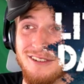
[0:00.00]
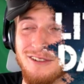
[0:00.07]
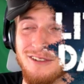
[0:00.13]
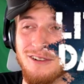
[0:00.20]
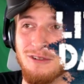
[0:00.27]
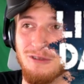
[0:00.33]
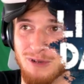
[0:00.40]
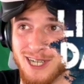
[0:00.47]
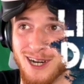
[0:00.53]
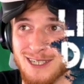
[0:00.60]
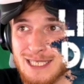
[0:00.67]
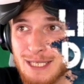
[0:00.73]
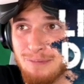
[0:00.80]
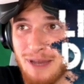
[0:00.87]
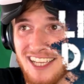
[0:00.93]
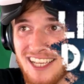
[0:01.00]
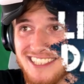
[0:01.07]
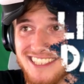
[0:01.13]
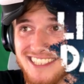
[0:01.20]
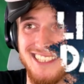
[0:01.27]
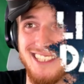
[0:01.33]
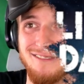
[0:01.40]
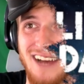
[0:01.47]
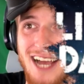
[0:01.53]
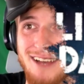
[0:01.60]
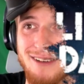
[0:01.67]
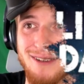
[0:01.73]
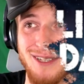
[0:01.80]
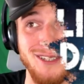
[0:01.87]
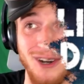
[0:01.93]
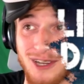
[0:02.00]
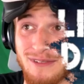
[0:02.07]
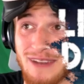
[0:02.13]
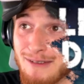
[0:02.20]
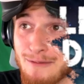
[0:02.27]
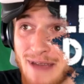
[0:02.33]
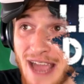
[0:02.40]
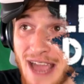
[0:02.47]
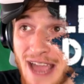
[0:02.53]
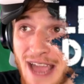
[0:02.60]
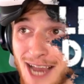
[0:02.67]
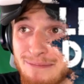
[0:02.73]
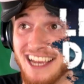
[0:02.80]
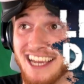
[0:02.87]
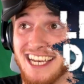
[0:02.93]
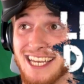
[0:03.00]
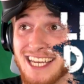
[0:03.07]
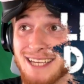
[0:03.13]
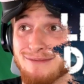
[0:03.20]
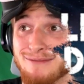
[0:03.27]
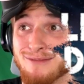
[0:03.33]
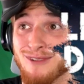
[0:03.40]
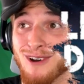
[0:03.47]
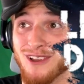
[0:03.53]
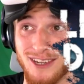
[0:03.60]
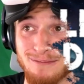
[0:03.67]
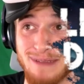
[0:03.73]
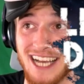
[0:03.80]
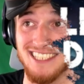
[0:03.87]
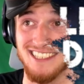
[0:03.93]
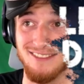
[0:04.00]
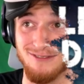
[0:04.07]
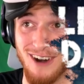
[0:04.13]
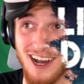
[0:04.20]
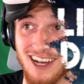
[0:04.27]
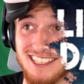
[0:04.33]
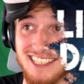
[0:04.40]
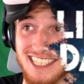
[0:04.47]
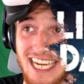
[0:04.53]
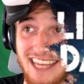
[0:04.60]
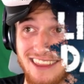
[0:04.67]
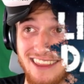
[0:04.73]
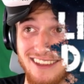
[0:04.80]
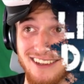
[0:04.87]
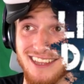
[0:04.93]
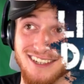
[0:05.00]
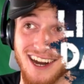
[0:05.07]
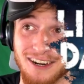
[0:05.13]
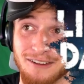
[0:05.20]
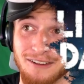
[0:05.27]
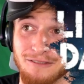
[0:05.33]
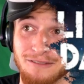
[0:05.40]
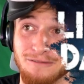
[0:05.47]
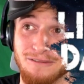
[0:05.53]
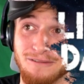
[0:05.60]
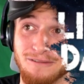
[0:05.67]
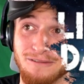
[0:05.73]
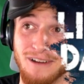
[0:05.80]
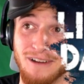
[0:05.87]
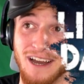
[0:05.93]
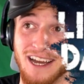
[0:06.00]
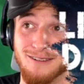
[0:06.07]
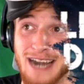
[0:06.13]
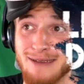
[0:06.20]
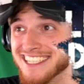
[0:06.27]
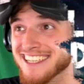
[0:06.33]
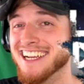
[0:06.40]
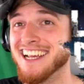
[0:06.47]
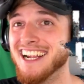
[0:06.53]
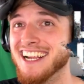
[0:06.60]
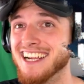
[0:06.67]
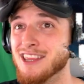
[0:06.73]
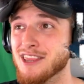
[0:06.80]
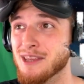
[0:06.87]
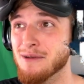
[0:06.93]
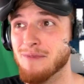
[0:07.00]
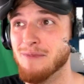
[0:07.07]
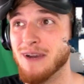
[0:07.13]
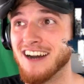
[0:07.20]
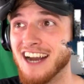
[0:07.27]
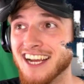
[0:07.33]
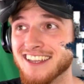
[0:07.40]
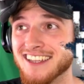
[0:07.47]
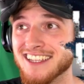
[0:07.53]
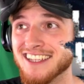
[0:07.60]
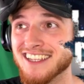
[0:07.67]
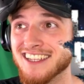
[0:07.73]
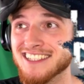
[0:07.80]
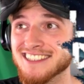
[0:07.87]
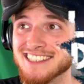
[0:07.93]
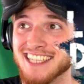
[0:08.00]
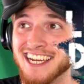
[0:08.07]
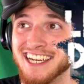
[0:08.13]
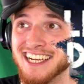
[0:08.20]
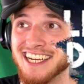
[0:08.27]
return to basic survival. You don't even have a backpack anymore. Like, you're bashing rocks together. You're like trying to find a rabbit, like the Bear Islands is like